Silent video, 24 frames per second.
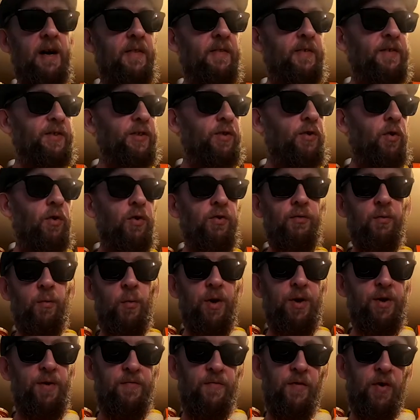There's a golden
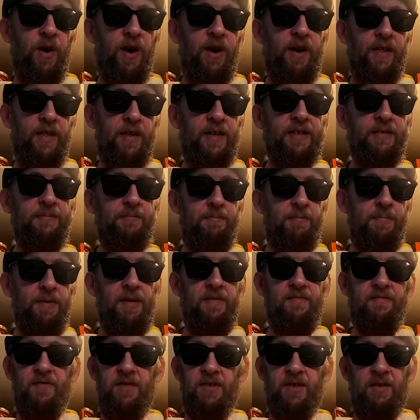wonder variety that's
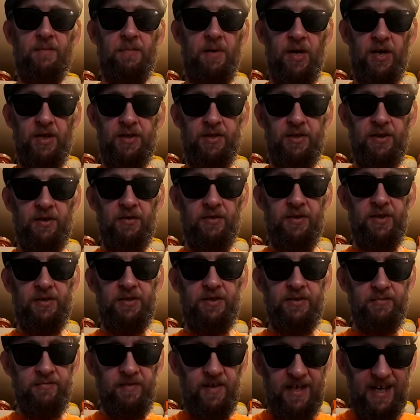beef and tomato that's